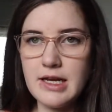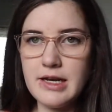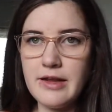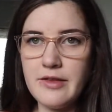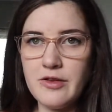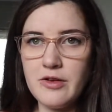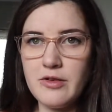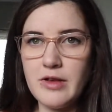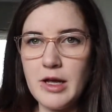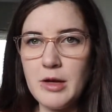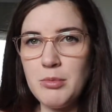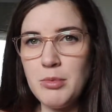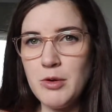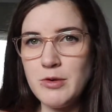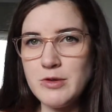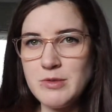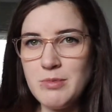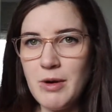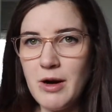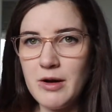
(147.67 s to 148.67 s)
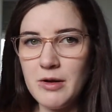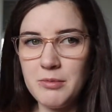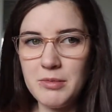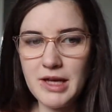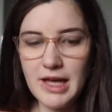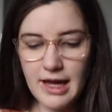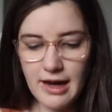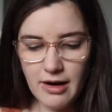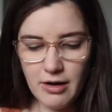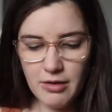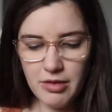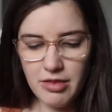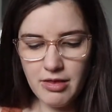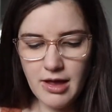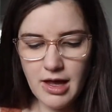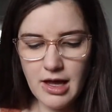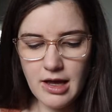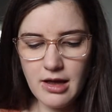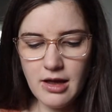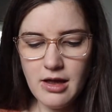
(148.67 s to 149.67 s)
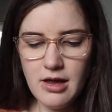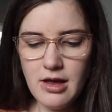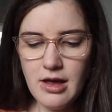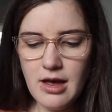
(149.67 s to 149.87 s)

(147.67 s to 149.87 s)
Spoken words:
another like postpartum care thing.